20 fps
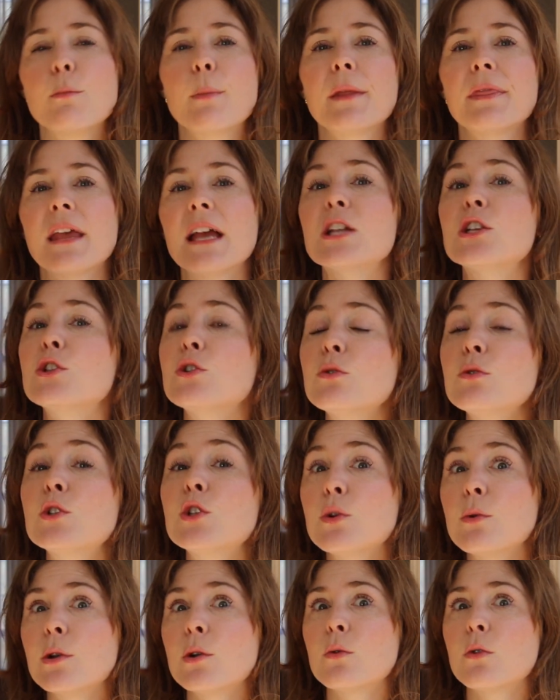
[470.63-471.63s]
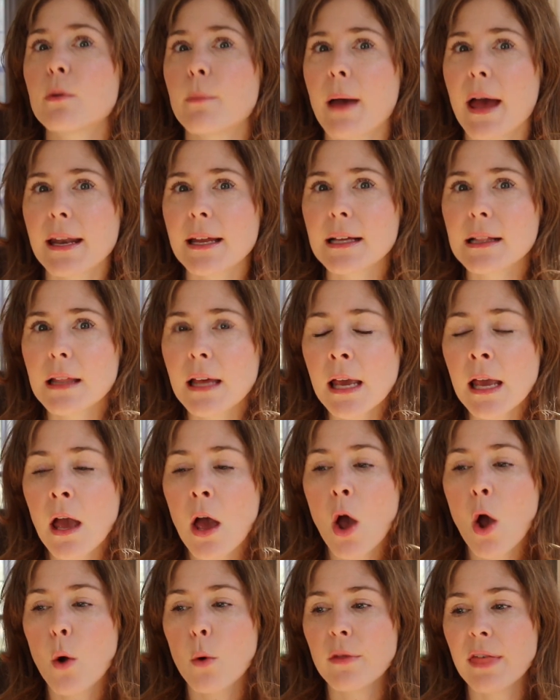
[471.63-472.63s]
but they do it automatically
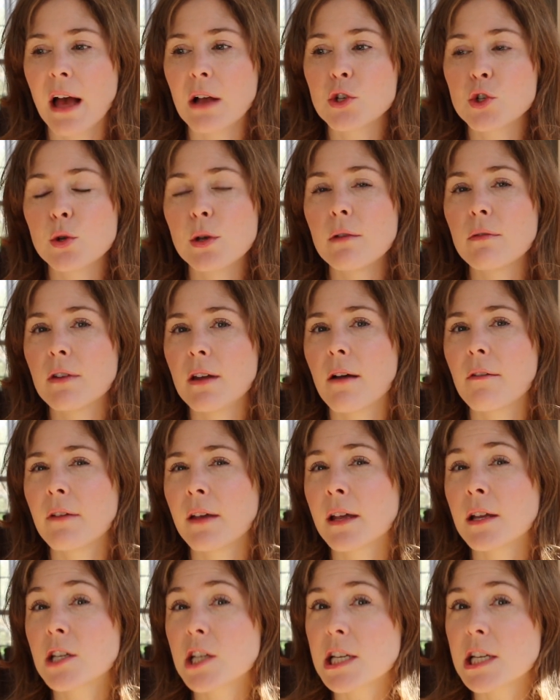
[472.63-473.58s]
without you even having